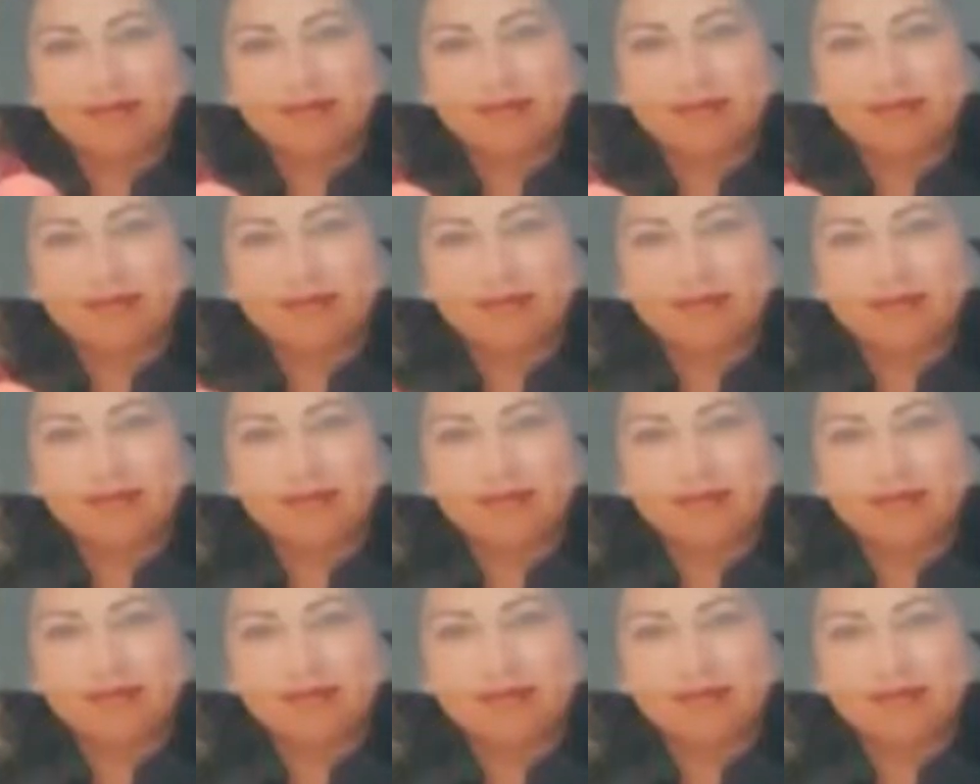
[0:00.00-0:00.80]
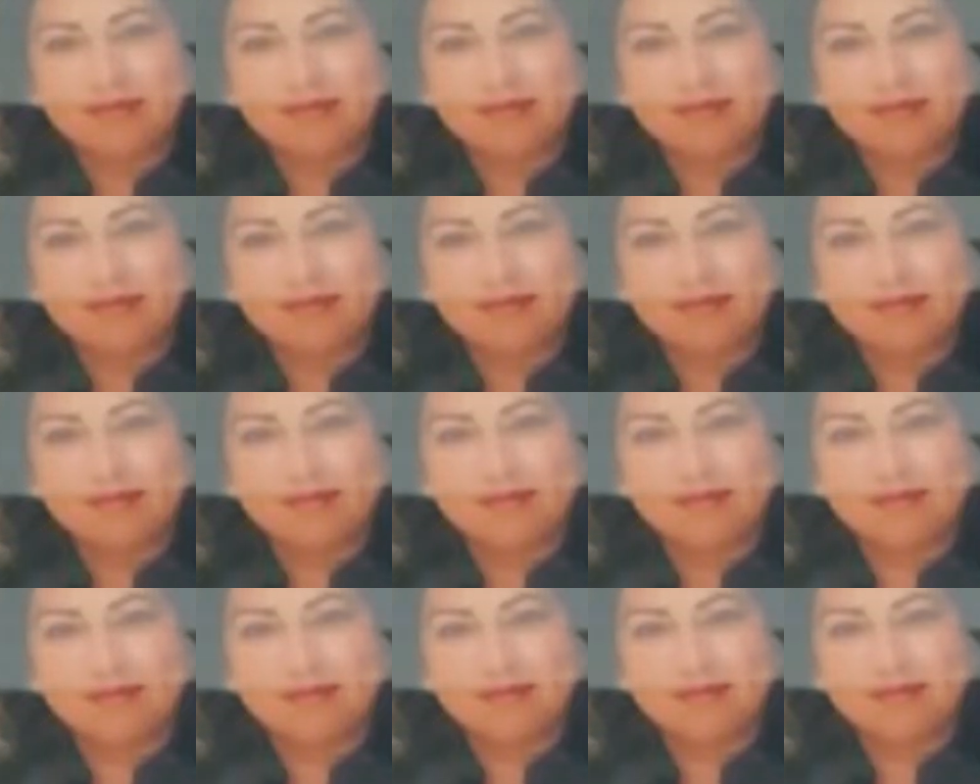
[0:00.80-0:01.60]

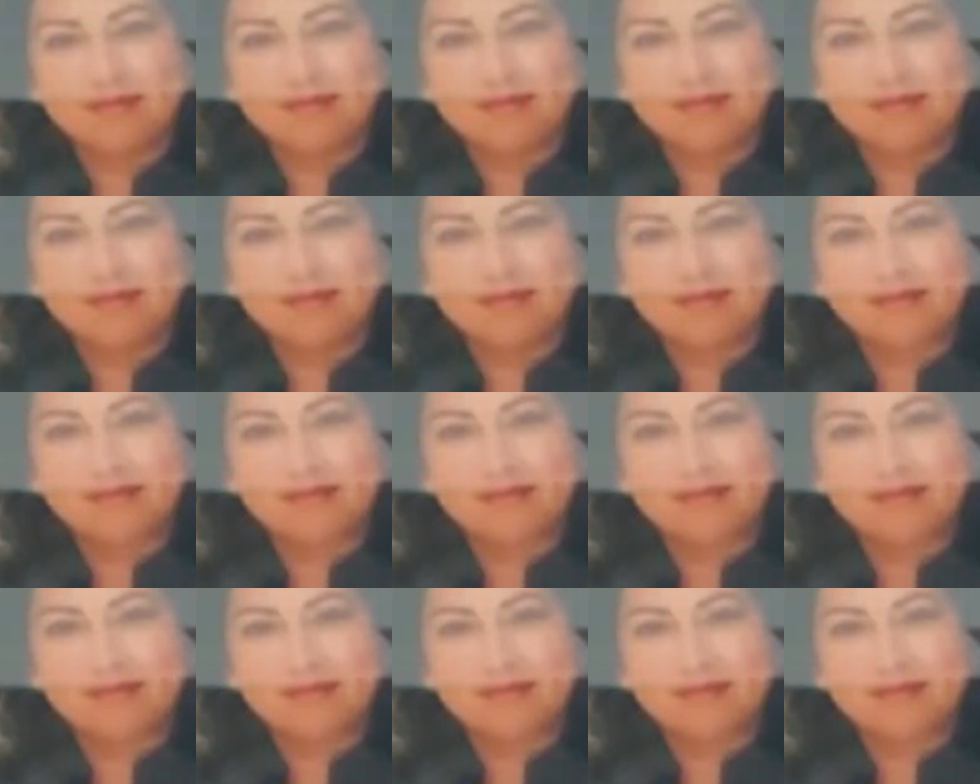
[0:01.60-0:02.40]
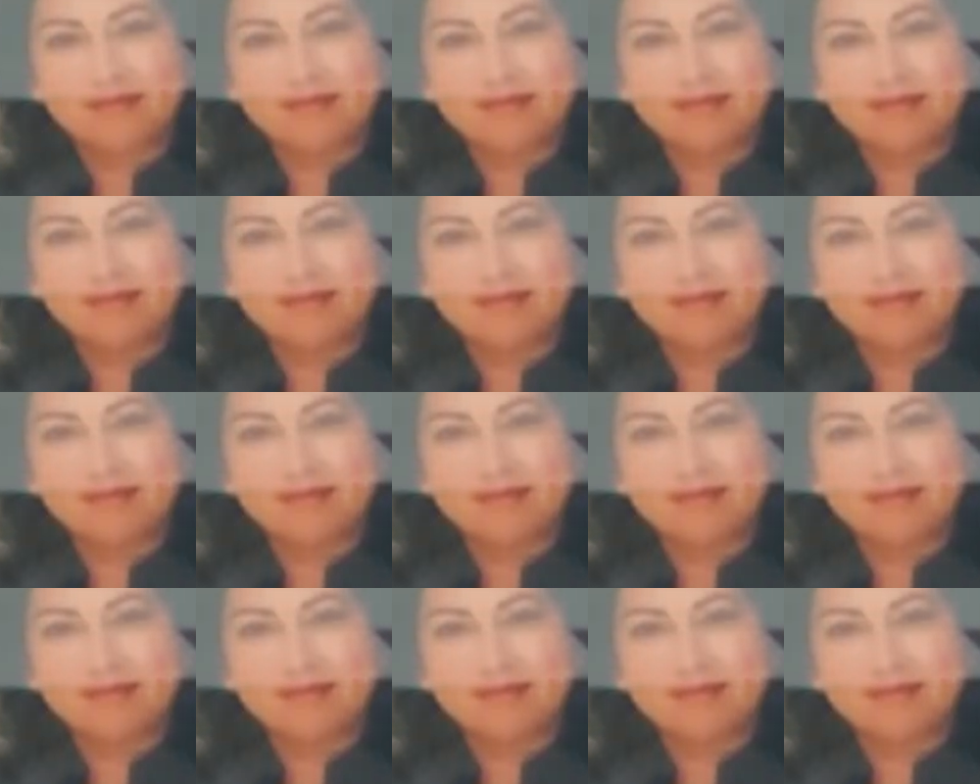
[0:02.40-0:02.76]
The person shown says nothing.